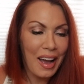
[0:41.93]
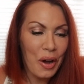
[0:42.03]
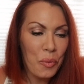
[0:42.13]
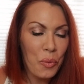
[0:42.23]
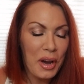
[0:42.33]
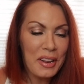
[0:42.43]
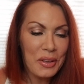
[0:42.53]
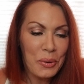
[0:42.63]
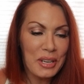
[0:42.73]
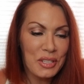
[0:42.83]
One of the
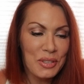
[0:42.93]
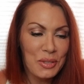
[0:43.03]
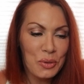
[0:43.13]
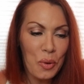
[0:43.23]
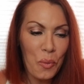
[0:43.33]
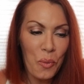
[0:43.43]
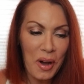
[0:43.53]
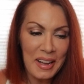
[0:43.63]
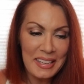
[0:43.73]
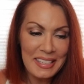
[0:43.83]
questions
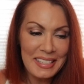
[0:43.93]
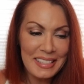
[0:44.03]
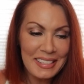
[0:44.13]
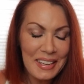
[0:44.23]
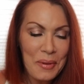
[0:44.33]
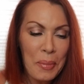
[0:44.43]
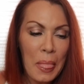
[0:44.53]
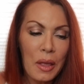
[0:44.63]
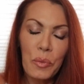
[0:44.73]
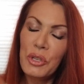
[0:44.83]
was,
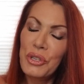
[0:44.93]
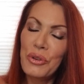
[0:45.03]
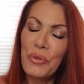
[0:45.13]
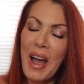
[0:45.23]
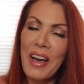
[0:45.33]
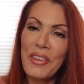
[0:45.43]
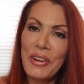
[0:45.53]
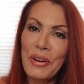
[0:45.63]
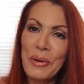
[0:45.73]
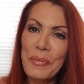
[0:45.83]
would you
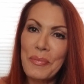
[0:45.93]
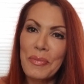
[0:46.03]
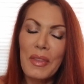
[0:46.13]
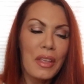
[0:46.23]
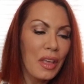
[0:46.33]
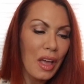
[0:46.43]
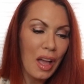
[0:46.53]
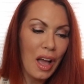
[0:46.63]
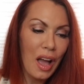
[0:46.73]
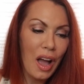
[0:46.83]
rather
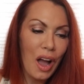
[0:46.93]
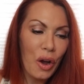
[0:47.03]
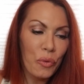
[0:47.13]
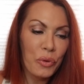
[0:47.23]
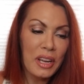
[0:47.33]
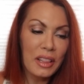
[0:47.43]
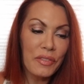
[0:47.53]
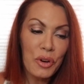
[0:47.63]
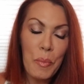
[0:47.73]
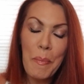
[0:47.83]
relive
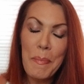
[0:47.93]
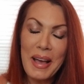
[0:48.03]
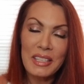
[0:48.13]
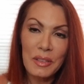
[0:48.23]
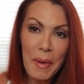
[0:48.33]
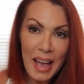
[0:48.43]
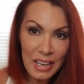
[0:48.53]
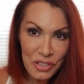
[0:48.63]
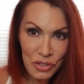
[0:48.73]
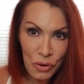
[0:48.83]
your best
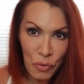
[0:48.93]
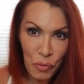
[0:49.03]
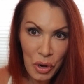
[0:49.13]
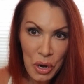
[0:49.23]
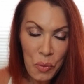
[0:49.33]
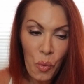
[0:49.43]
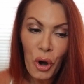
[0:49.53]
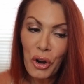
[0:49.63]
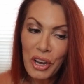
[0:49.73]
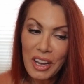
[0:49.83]
match or
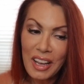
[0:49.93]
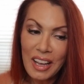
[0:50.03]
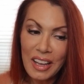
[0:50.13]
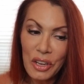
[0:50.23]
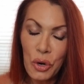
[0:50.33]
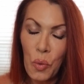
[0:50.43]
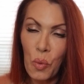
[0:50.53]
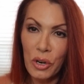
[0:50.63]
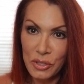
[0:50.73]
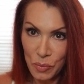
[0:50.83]
rework your
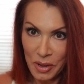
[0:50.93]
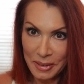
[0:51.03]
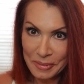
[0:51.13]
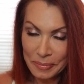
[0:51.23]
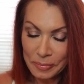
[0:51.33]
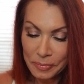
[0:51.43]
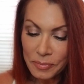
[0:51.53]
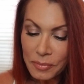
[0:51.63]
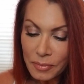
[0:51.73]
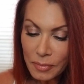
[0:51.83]
worst one?
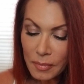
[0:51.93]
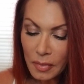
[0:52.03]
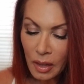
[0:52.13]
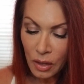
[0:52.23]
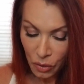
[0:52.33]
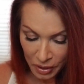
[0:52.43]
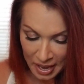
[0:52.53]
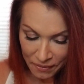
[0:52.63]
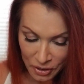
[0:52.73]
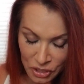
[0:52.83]

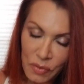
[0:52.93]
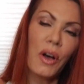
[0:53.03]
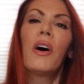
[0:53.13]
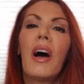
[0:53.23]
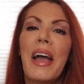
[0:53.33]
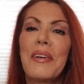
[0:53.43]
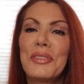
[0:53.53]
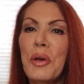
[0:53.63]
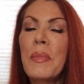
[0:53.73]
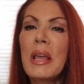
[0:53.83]
Okay, first of all, I have
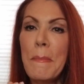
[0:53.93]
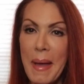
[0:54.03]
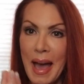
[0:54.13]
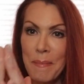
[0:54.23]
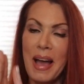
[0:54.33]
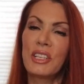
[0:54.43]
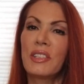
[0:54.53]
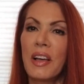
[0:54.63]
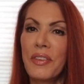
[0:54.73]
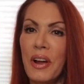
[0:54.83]
so many bad matches
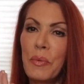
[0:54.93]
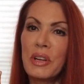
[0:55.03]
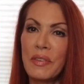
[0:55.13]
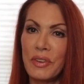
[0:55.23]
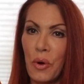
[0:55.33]
out there, I wouldn't even know